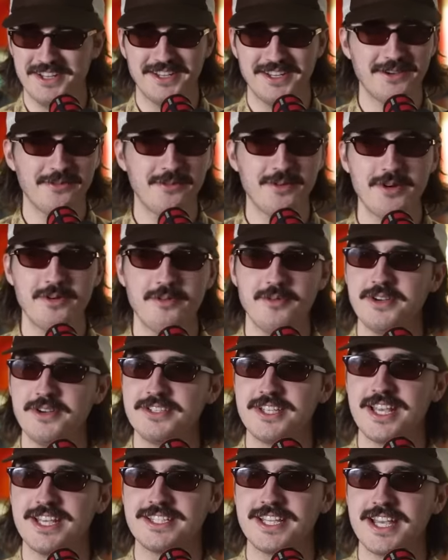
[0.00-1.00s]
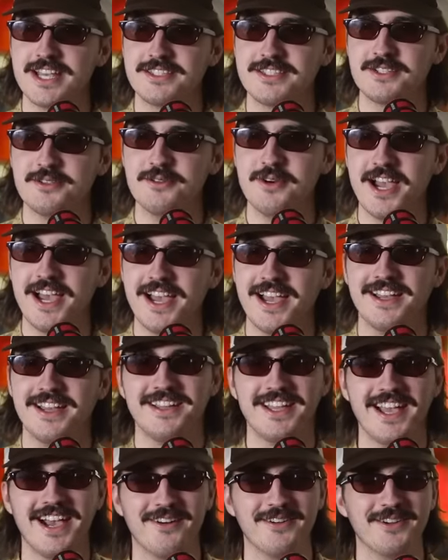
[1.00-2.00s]
yeah. and then we tattoo at?
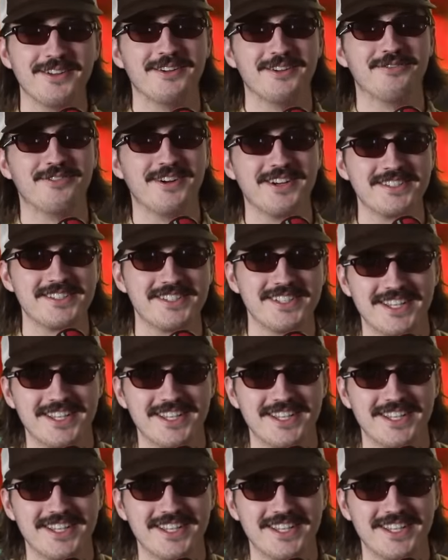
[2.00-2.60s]
Yeah, where the fuck's